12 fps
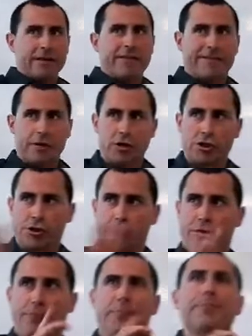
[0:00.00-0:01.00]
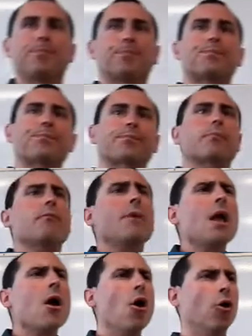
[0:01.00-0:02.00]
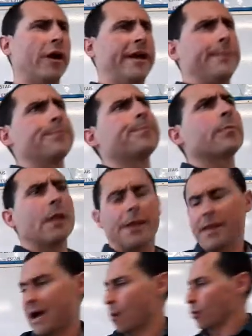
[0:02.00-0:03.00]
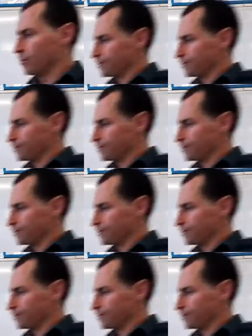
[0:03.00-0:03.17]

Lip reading: the first term. Okay, now,